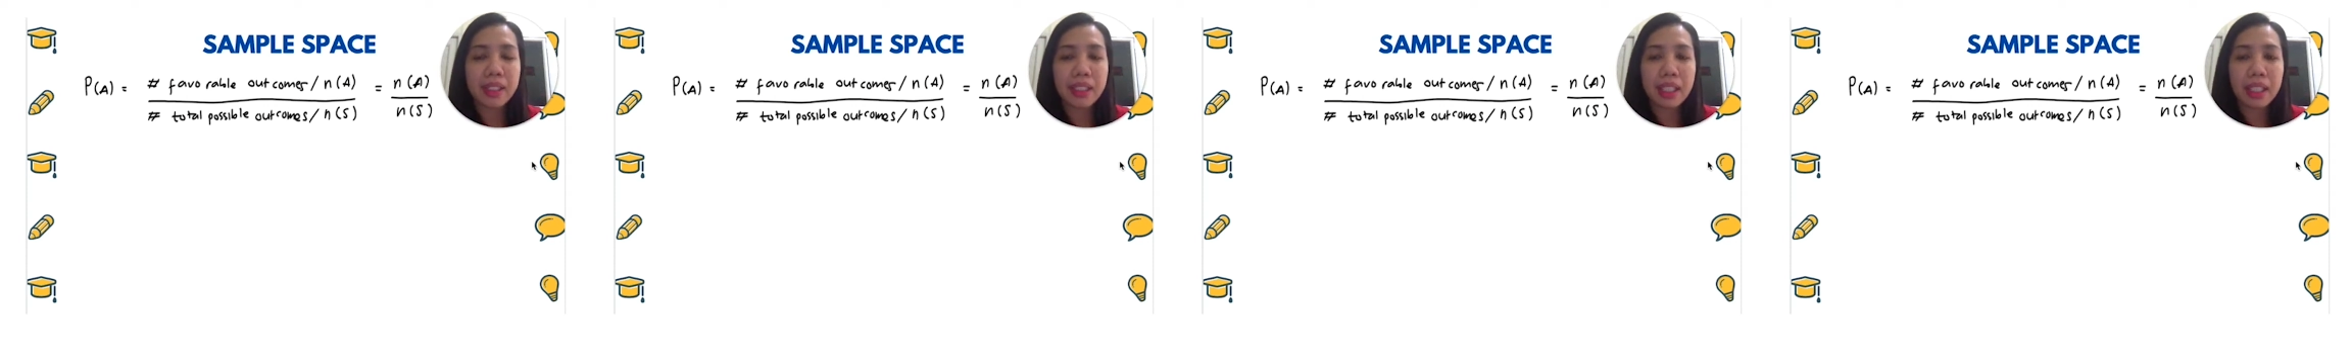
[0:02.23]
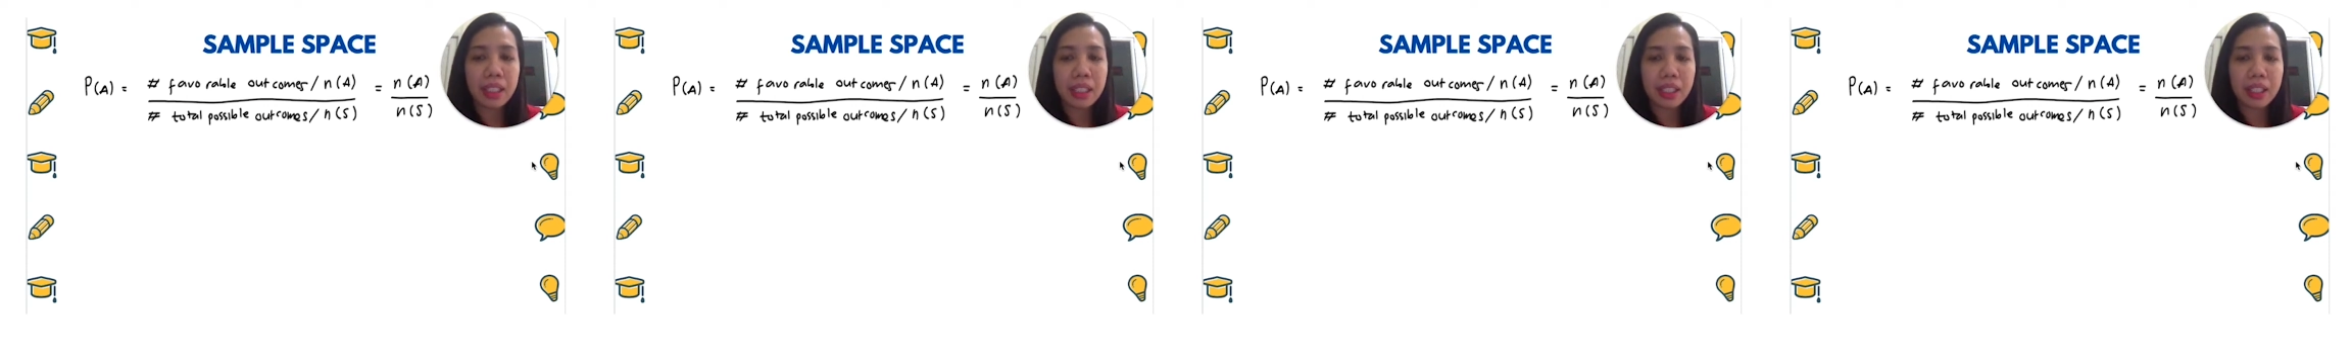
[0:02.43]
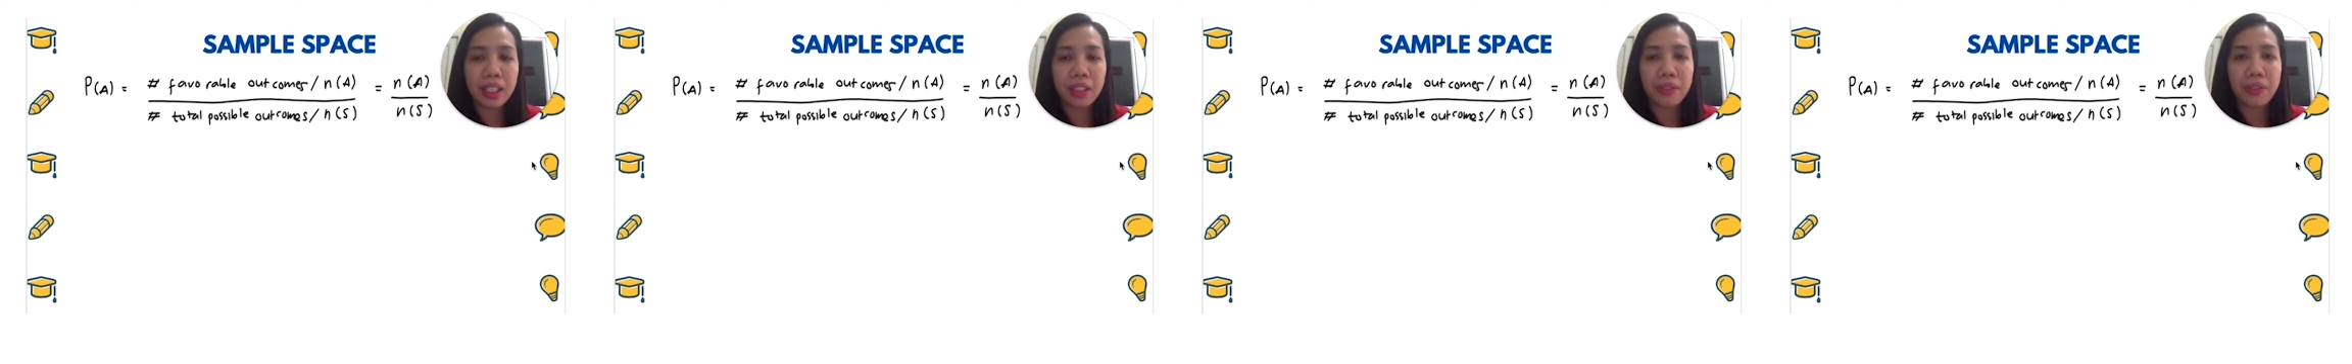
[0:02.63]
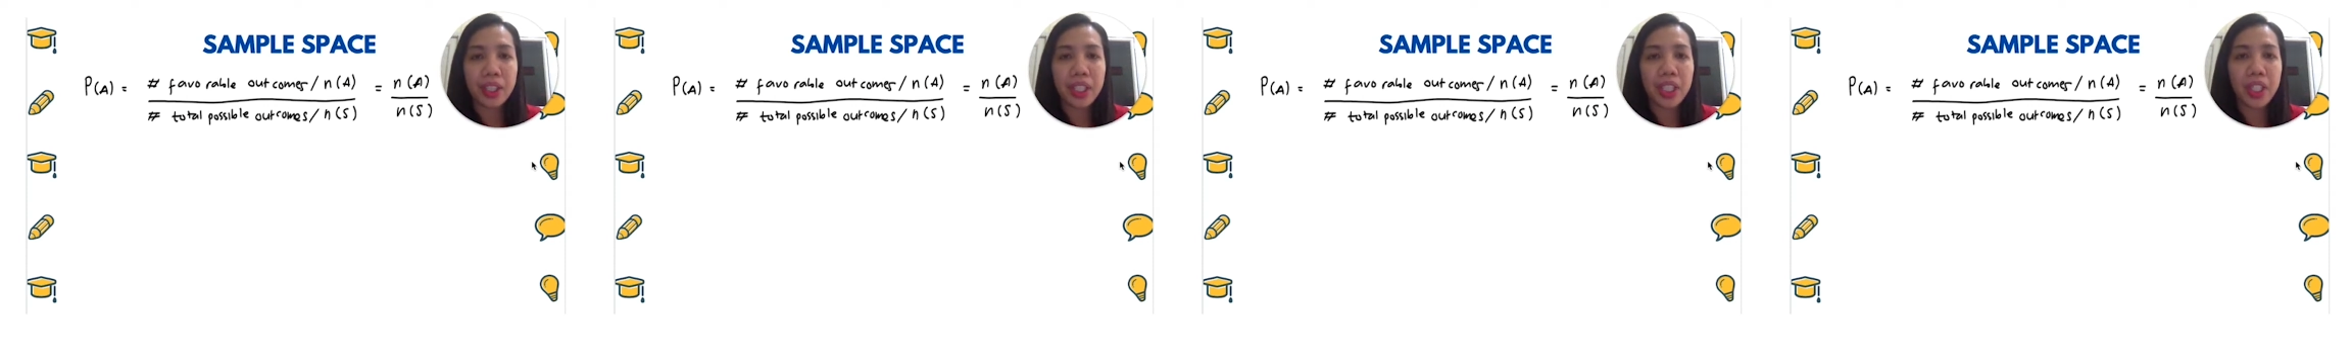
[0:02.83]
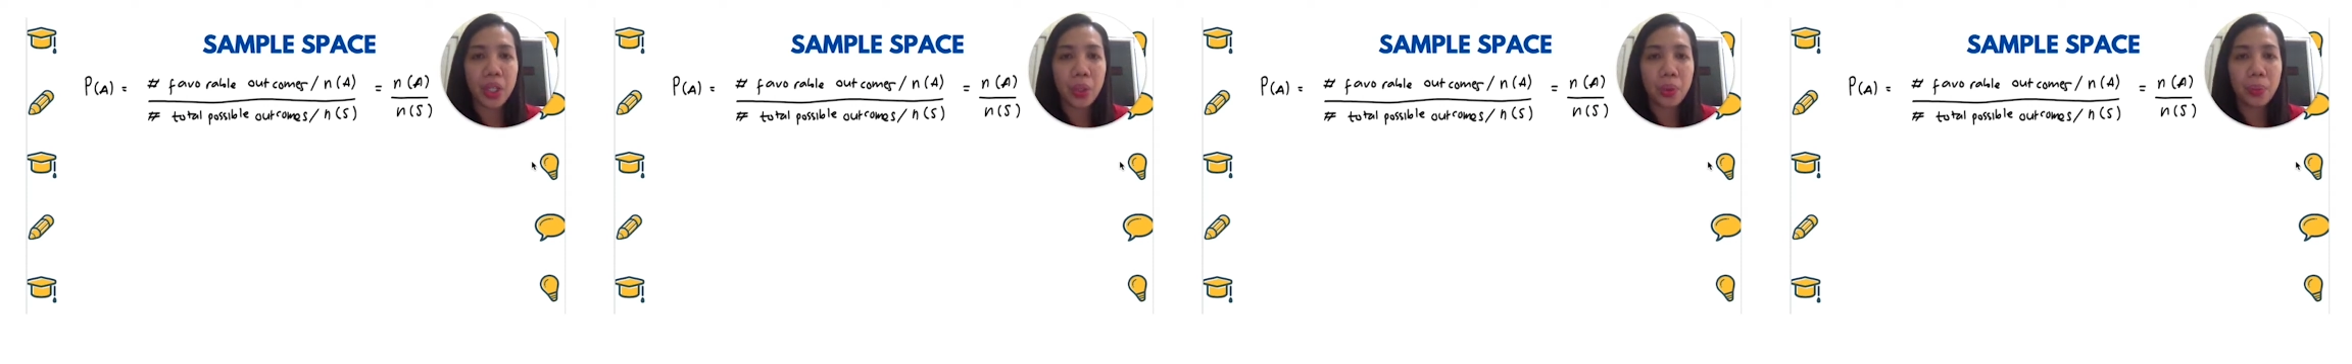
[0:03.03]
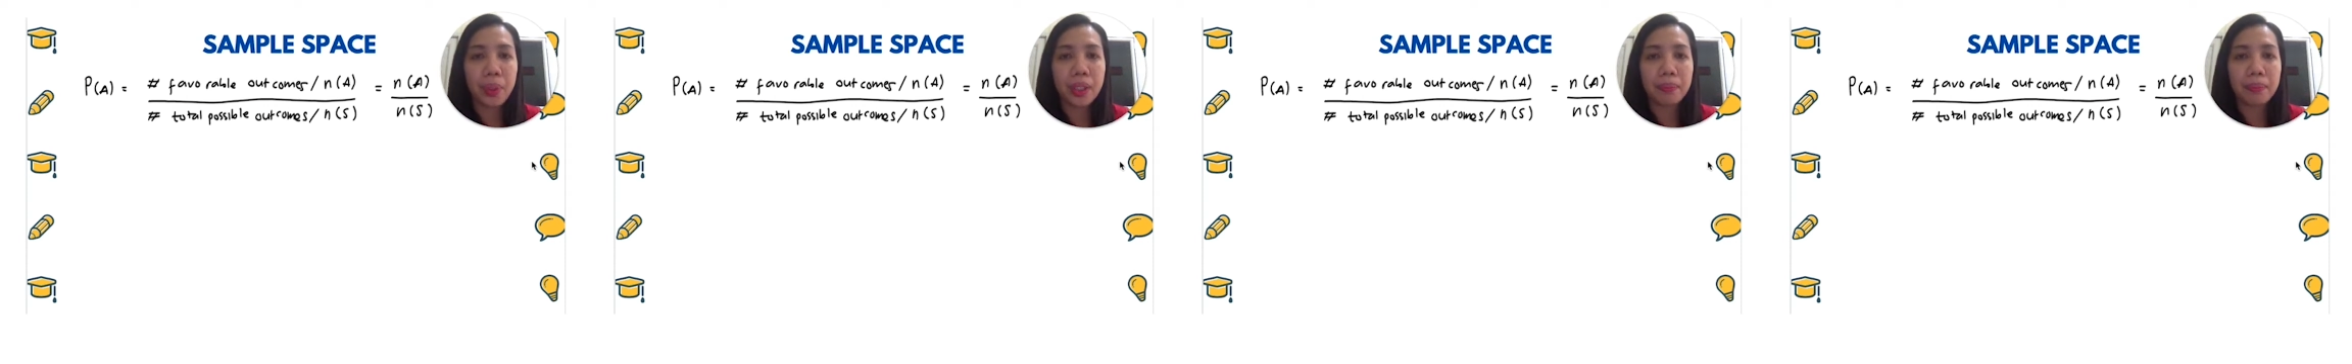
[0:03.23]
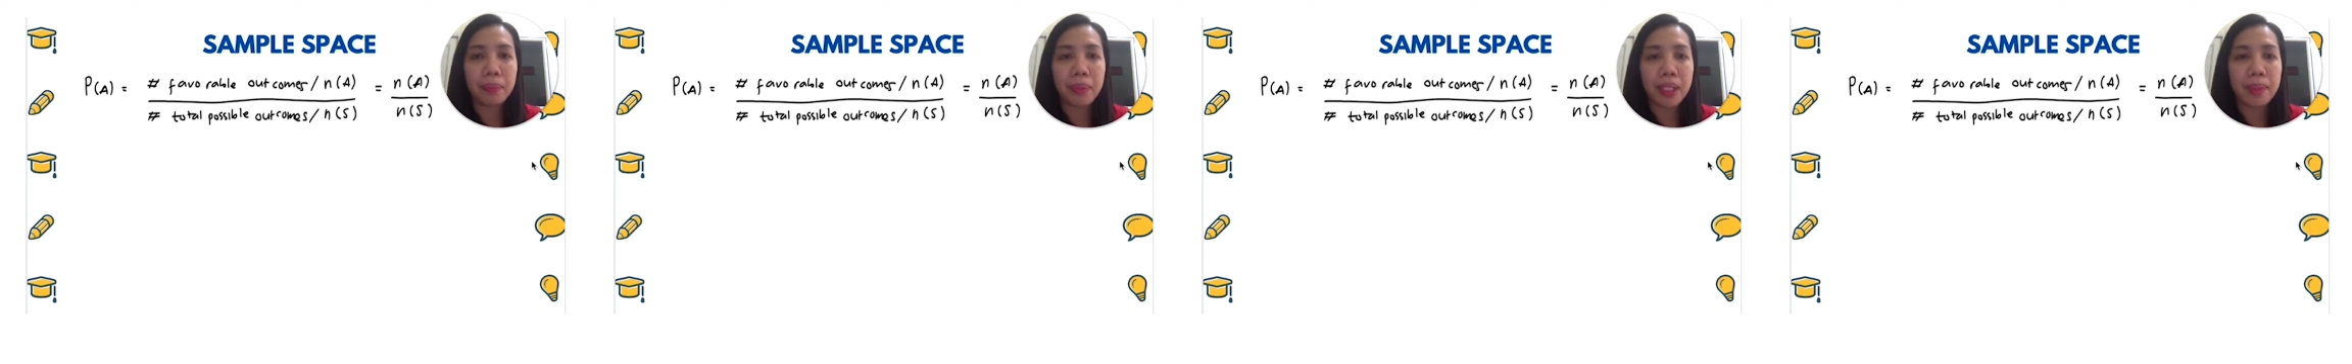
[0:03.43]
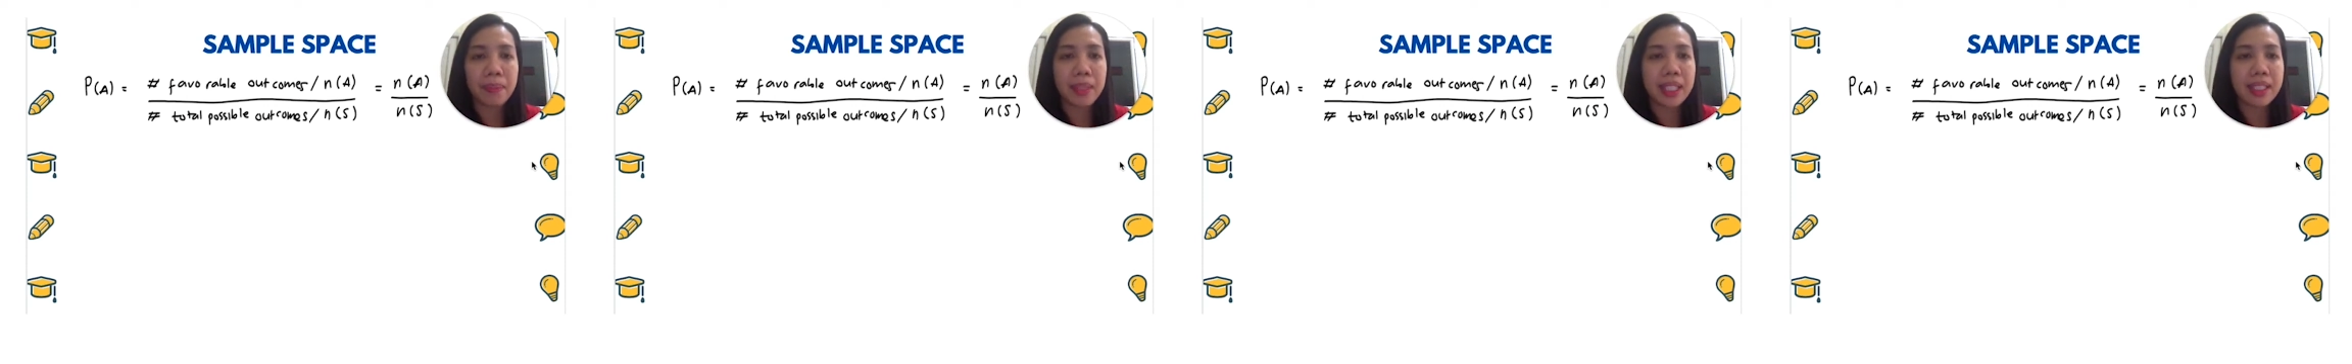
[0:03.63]
learning video with me,
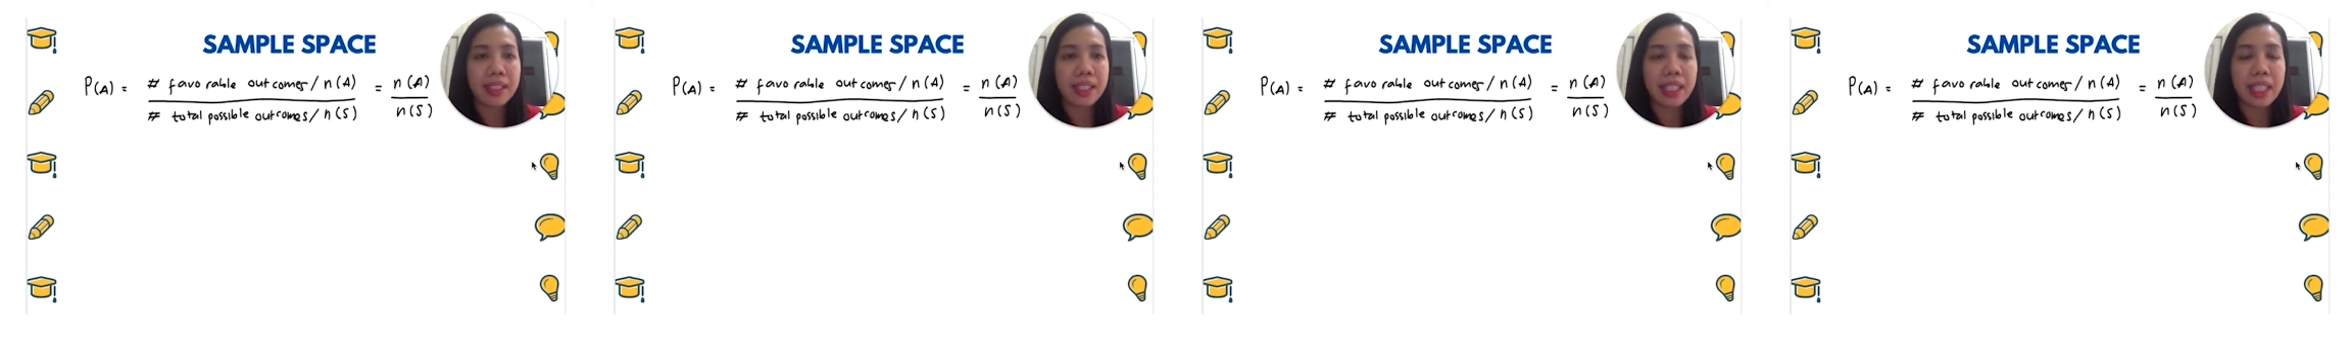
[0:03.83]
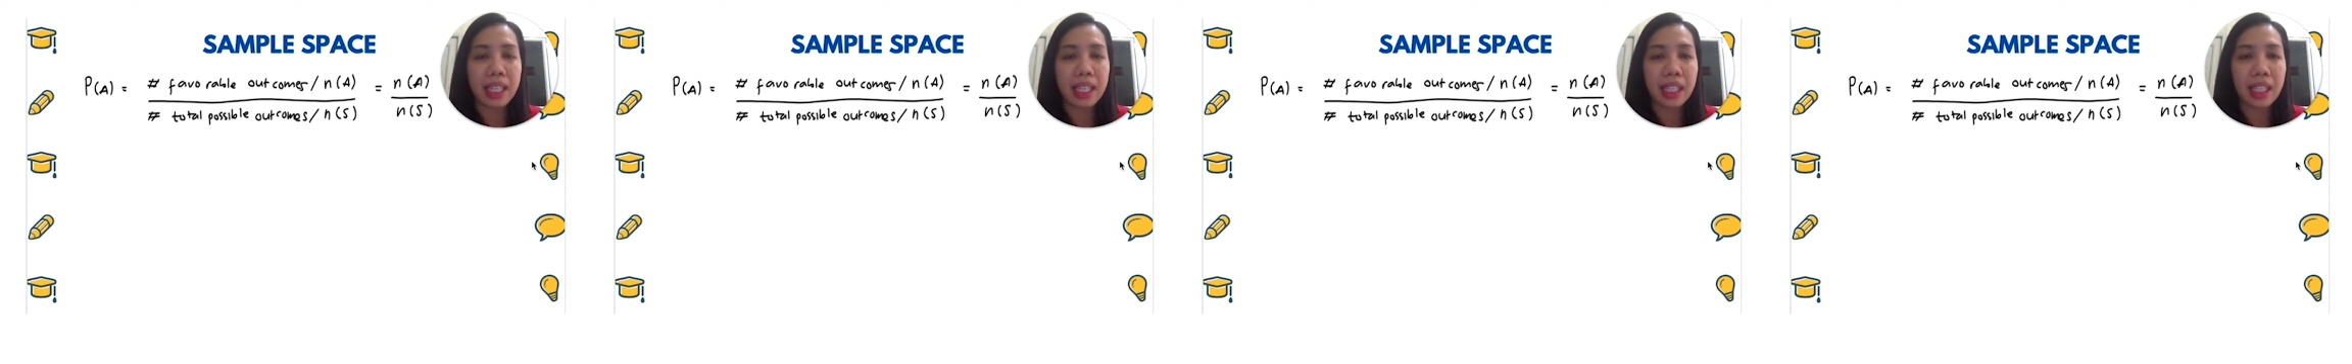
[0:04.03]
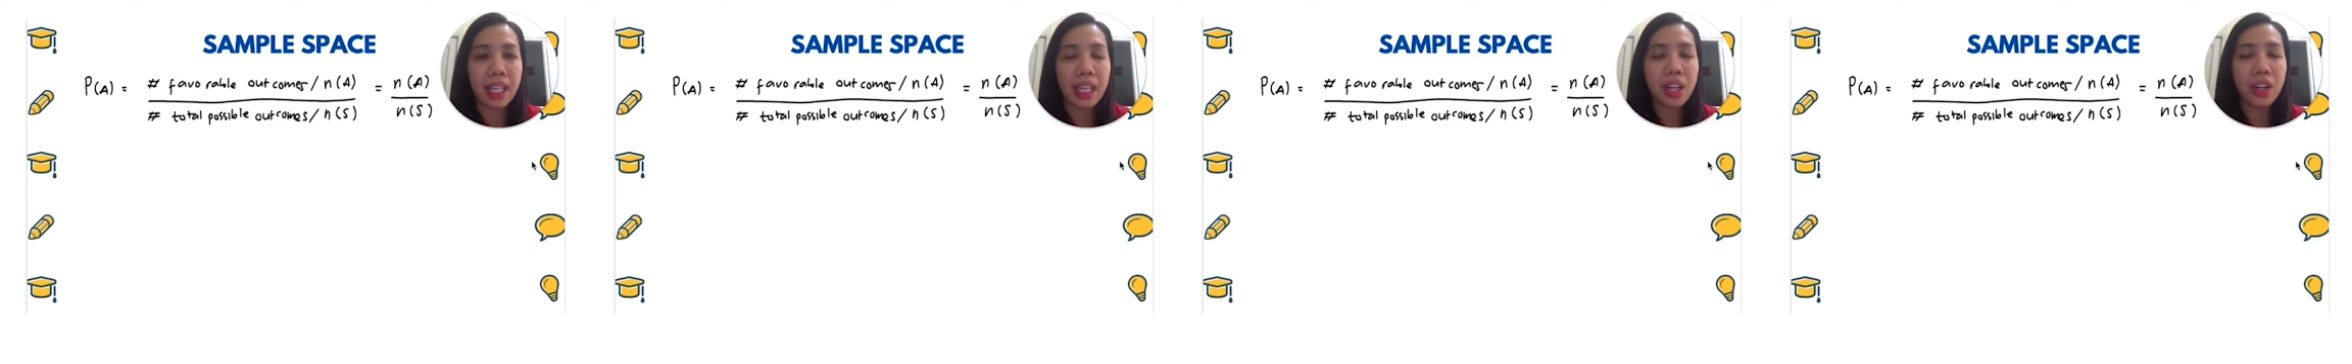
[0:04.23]
Miss Diana.